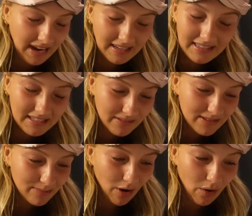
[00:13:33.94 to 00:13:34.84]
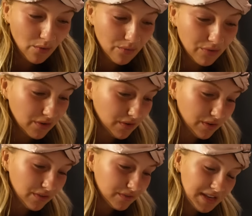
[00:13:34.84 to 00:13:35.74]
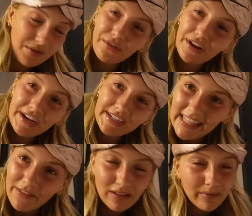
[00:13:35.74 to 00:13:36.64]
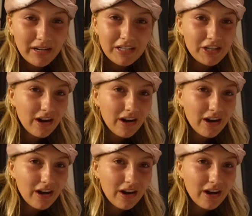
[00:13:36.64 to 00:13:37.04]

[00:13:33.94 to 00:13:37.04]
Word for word: I'll see you tomorrow for day 3. I feel like I'm at a cheer